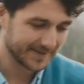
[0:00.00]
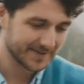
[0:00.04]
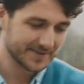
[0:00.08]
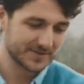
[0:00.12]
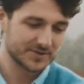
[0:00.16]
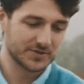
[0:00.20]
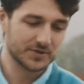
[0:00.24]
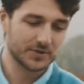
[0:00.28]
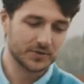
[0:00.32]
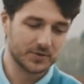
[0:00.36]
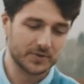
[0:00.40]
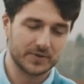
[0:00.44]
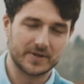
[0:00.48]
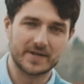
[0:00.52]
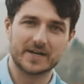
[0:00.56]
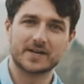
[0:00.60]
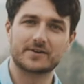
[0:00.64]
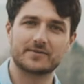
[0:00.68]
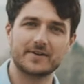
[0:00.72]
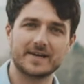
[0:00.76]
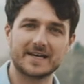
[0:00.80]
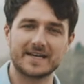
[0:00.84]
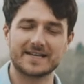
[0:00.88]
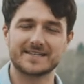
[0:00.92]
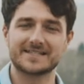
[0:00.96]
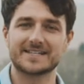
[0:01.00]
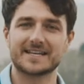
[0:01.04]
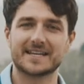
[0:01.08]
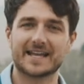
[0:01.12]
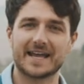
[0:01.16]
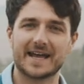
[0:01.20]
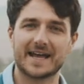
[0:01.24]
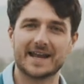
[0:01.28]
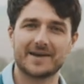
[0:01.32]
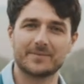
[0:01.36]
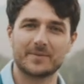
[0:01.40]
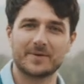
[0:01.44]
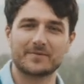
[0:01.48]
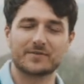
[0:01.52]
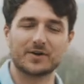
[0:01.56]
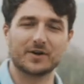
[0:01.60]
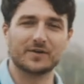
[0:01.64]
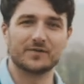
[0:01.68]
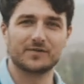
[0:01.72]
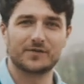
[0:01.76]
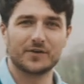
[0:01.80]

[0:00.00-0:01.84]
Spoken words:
So the ingredients again, we've got